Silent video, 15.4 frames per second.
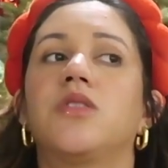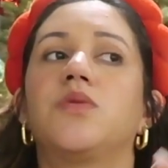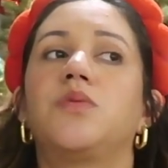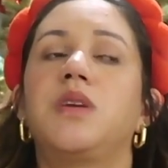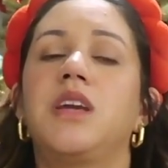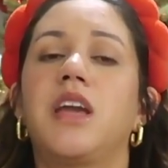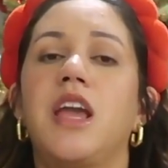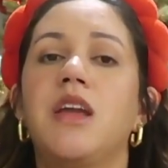
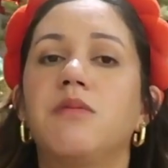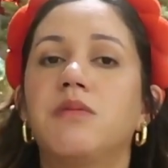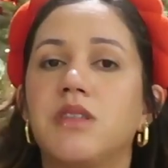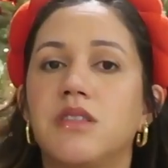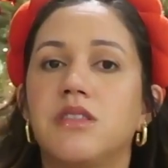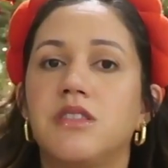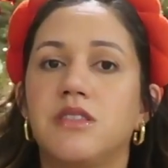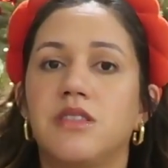we came to
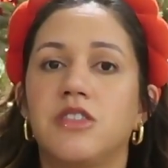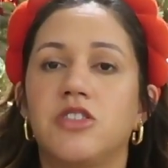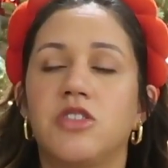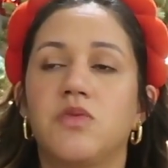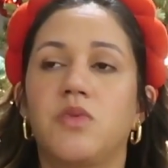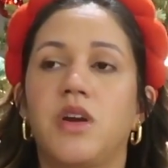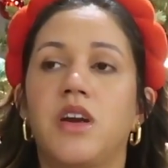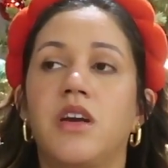the
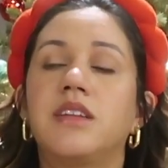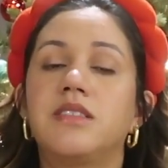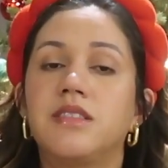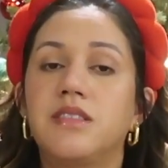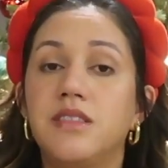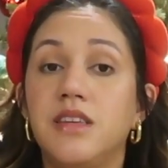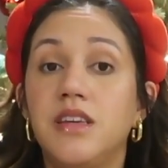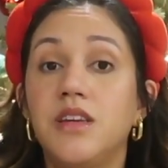decision where let's
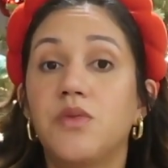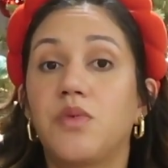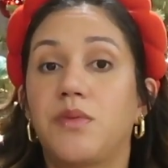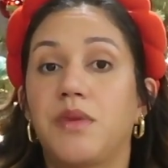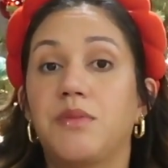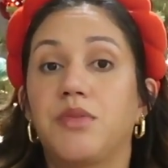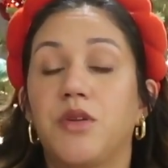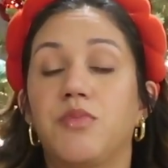see what
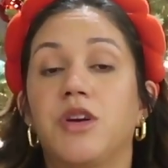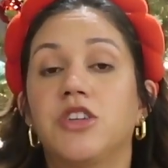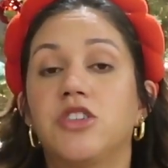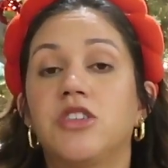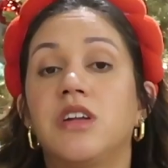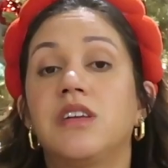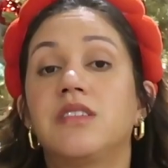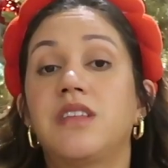my blood pressure
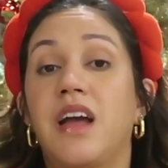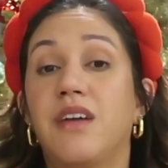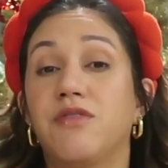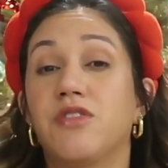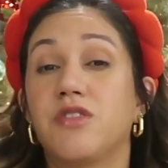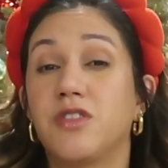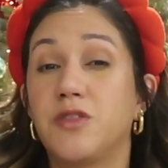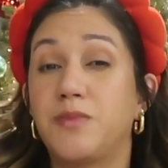does
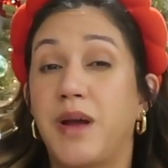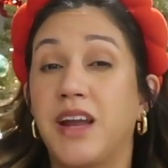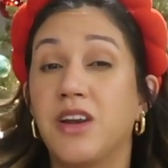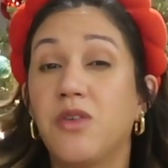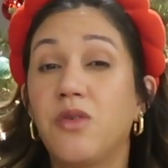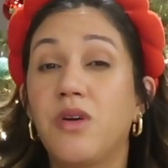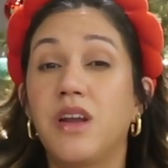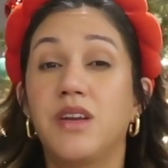after the
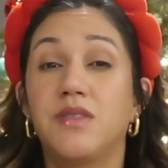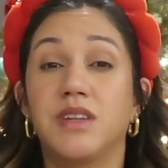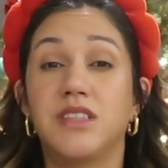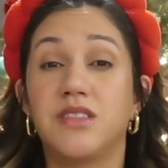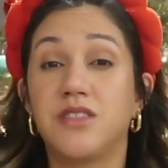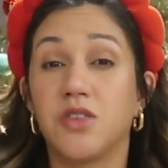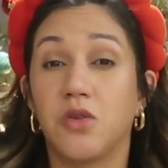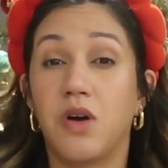spinal, and if it's
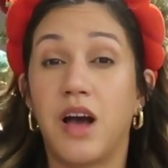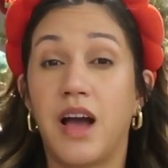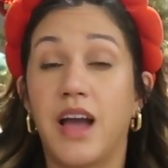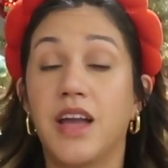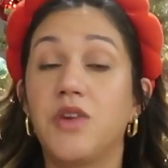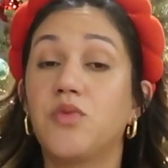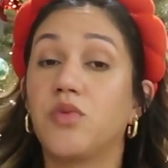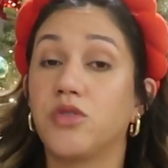still
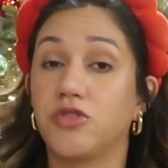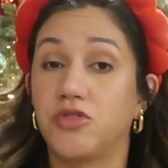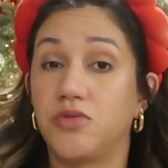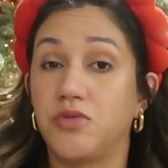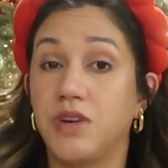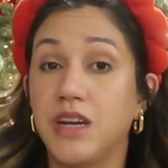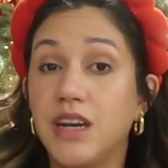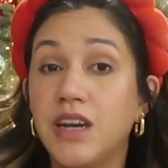high, we'll
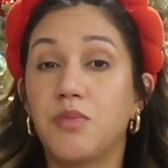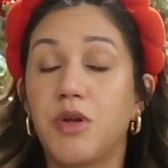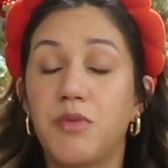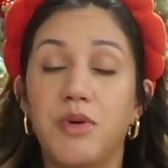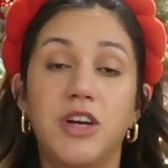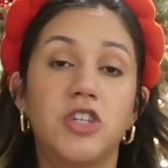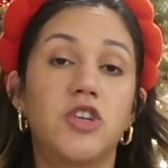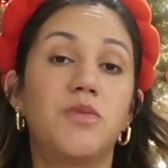treat the blood
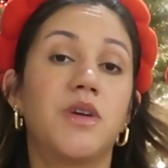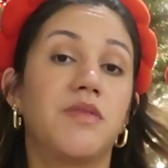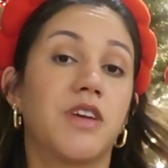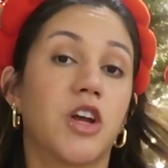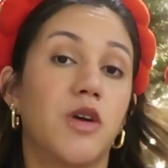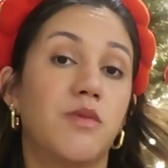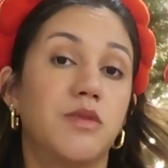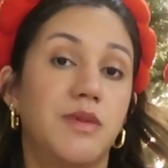pressure, but if
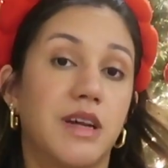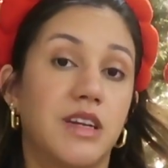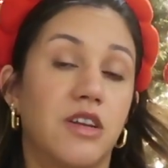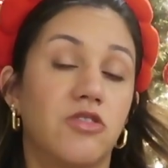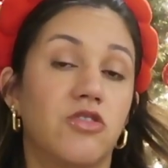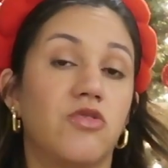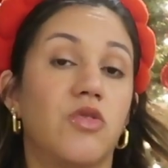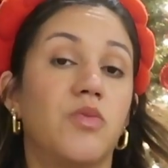it comes back down
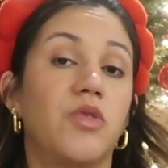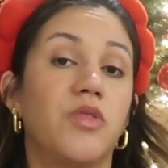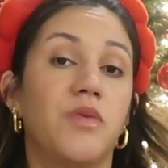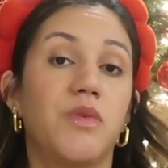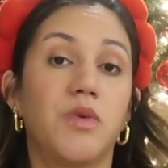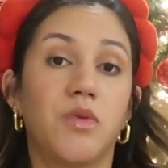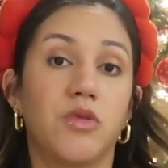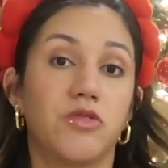to normal, then
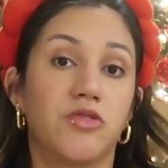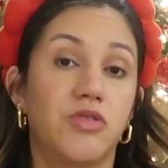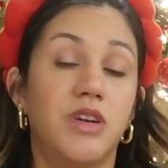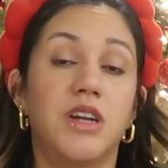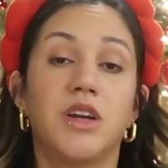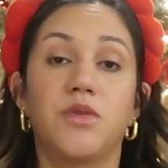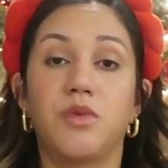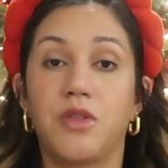we won't treat
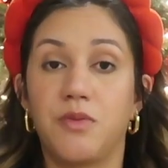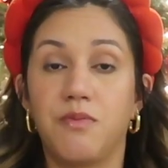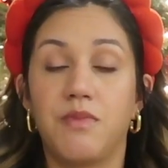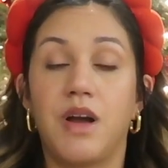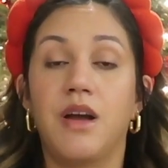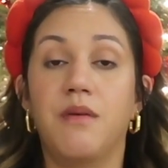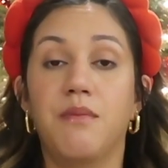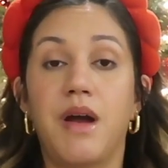it with
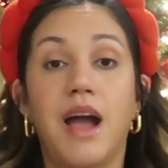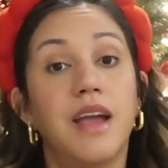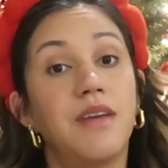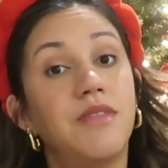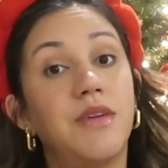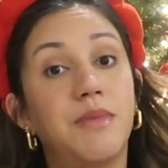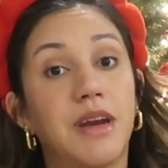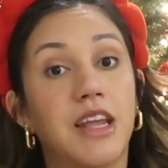
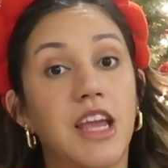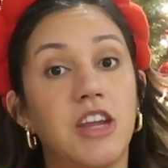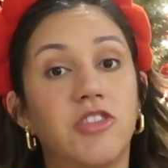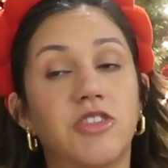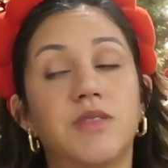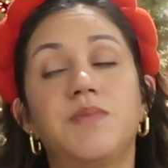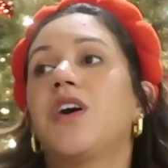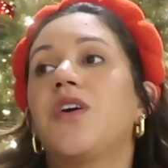IV
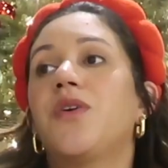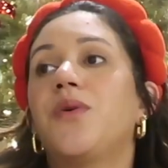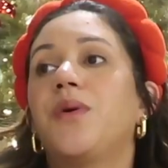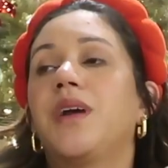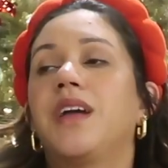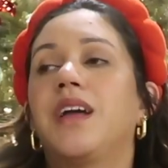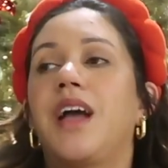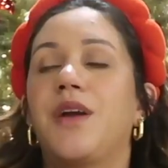medication. So
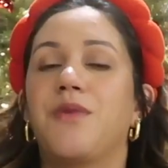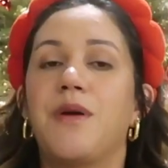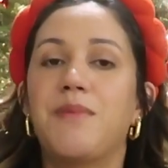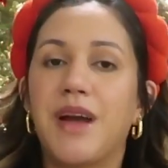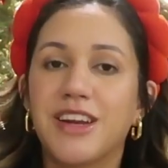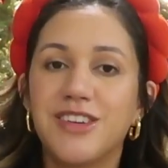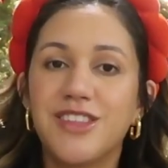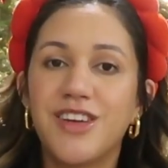I went
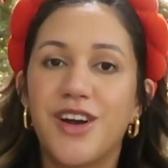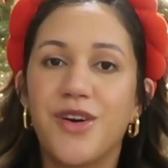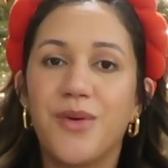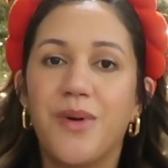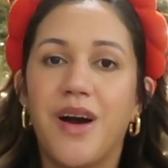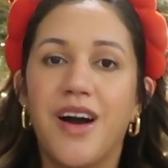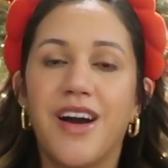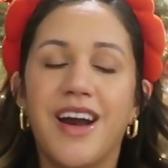back to the
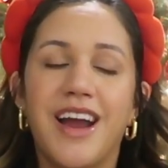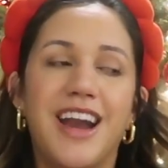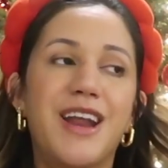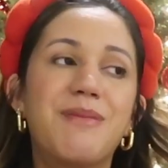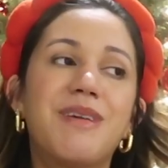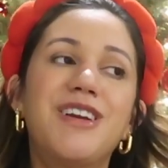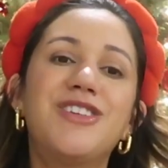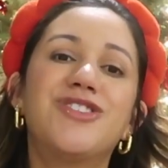OR, and
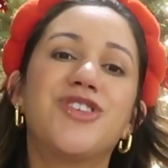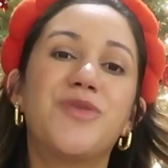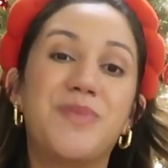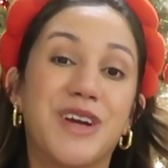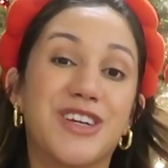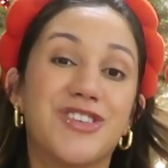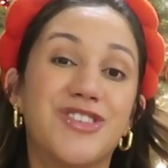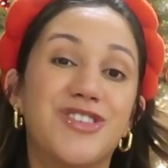I'm going to show
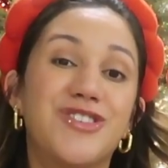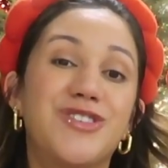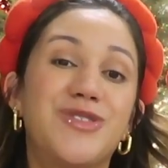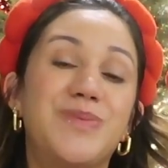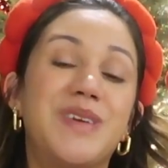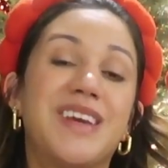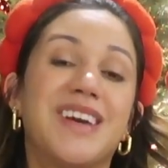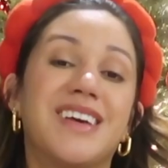pictures
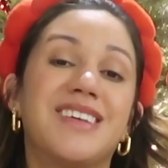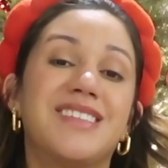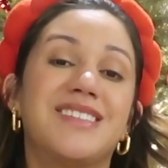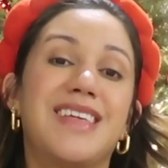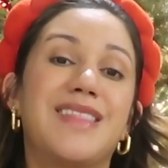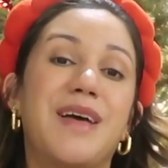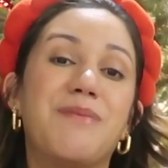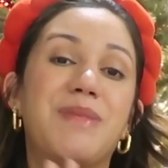because
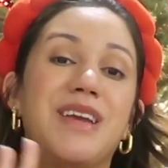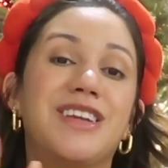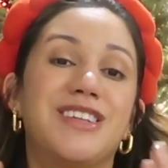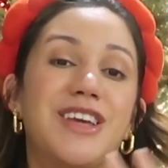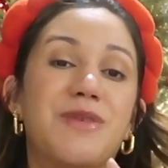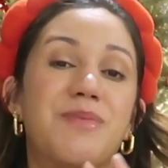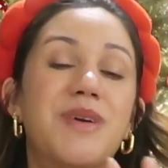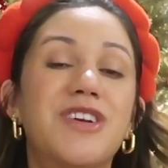they let me
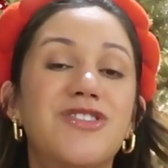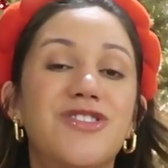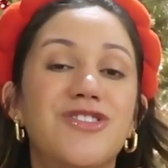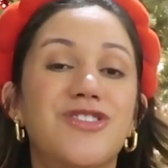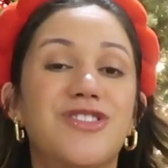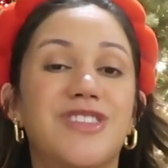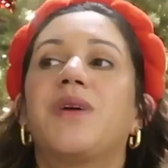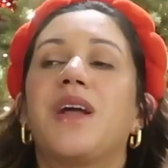take
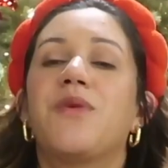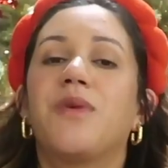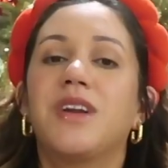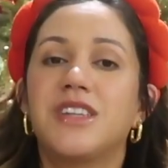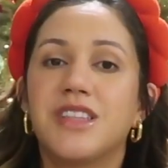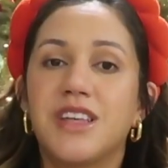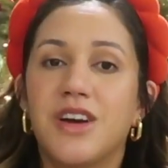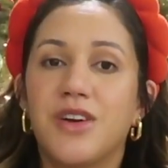pictures. When I
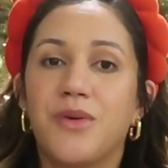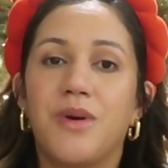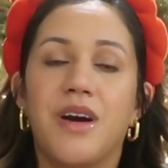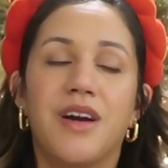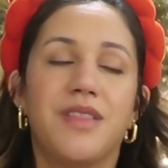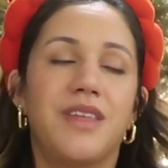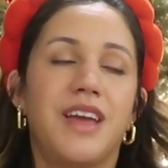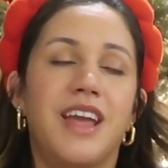went to the
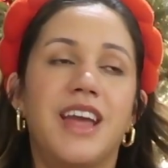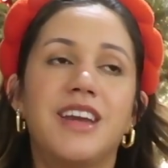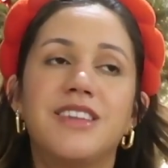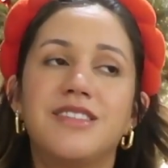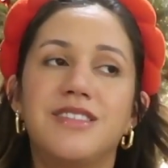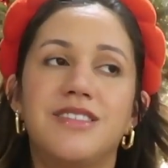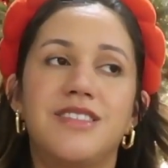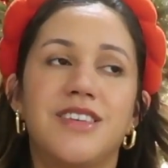OR, the
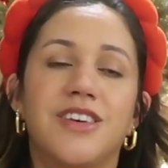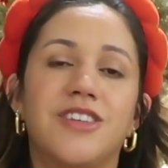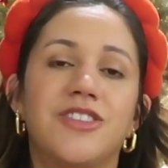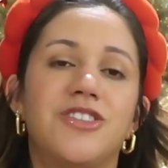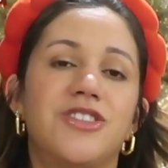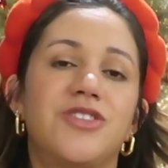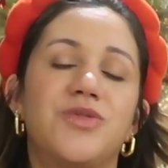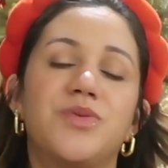
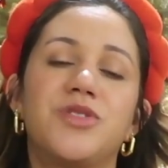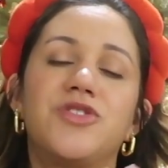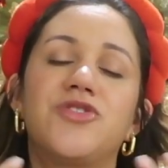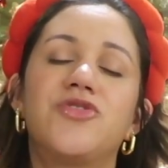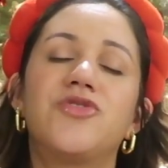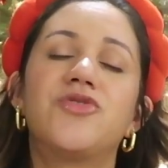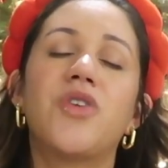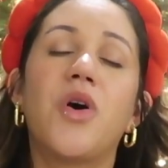anesthesiologist was
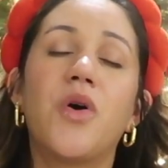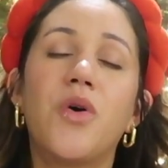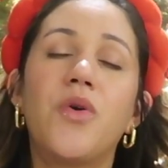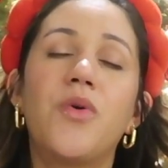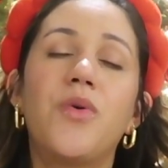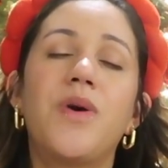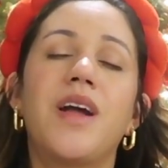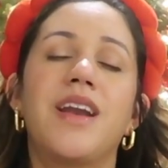so